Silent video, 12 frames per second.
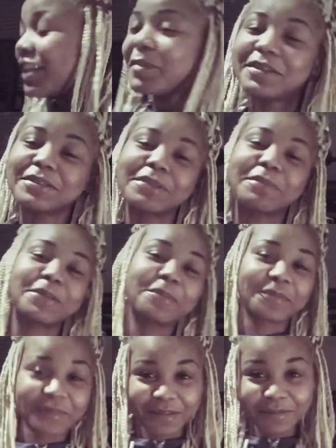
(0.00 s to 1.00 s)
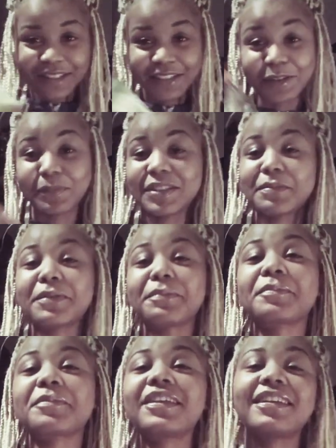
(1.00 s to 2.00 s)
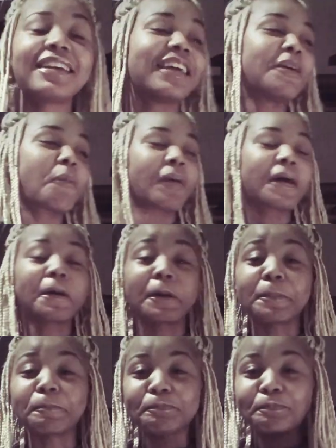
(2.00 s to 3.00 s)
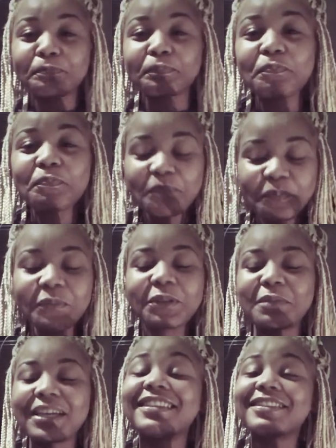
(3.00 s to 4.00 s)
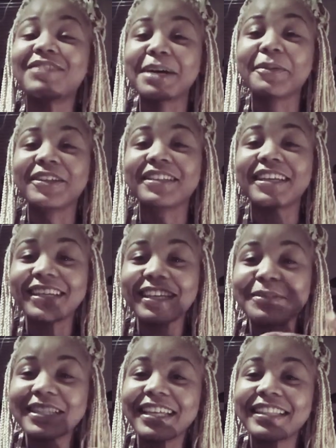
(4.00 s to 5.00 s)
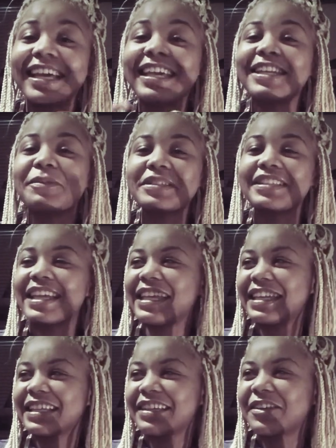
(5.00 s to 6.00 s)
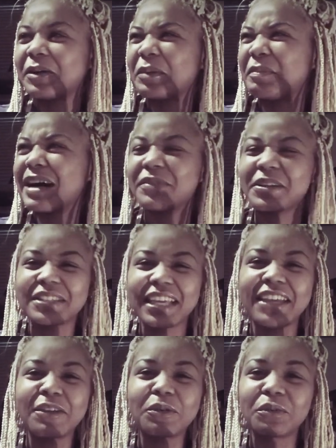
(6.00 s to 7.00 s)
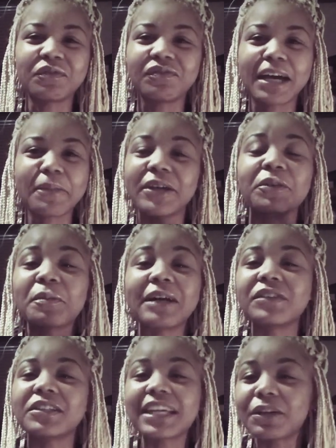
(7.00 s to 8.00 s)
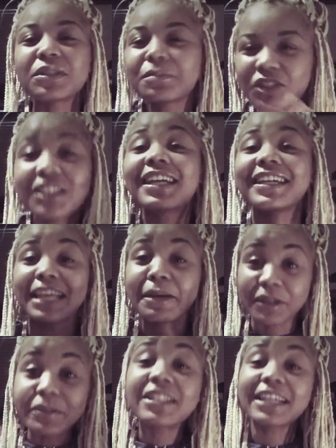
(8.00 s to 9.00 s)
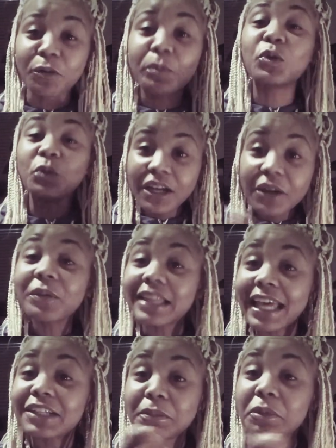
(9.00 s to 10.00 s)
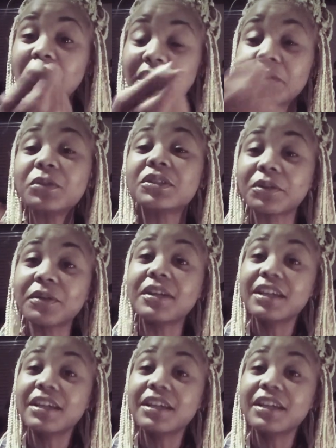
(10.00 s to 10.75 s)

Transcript: I've been sipping. Still gonna be sipping. But, the pink vibrator thing, it was like that, and it was like called my first anal vibrator or my first anal, some shit like that, but it was to help you relax your booty hole so